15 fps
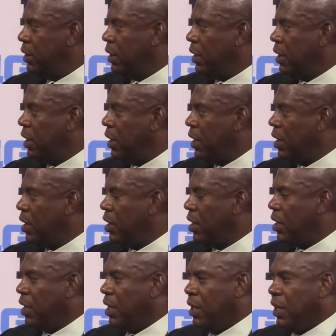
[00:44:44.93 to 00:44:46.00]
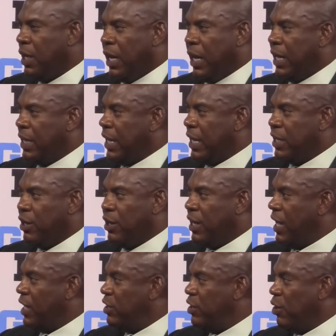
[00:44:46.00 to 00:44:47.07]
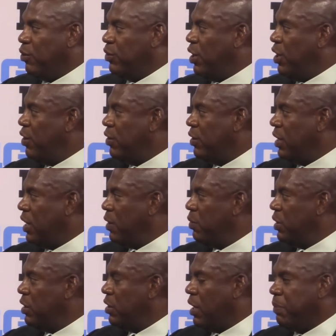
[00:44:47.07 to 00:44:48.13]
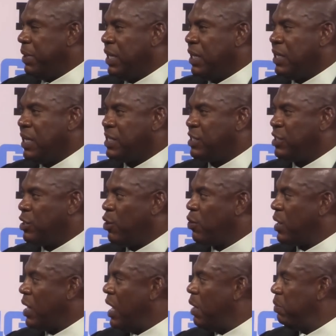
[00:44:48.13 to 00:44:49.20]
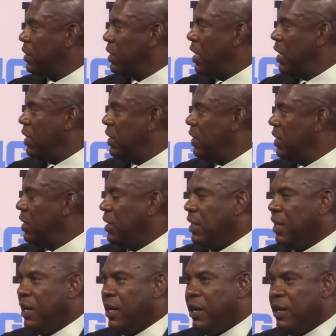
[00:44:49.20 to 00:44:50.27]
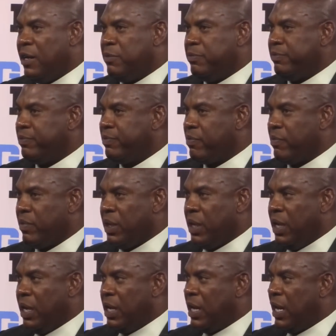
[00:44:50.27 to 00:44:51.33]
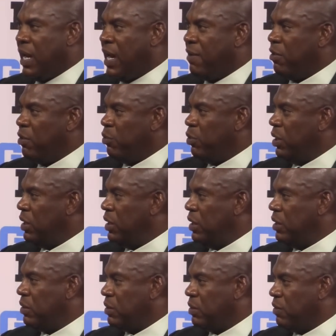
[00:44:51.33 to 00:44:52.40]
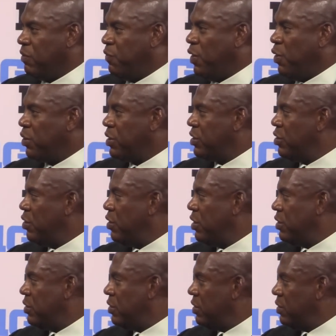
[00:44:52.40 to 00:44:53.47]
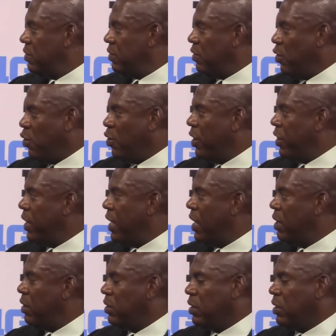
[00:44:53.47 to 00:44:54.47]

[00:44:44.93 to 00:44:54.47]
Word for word: best way to move forward? I, I don't I don't know. I really don't. I mean that, that's so complicated, um, and I haven't really focused on on that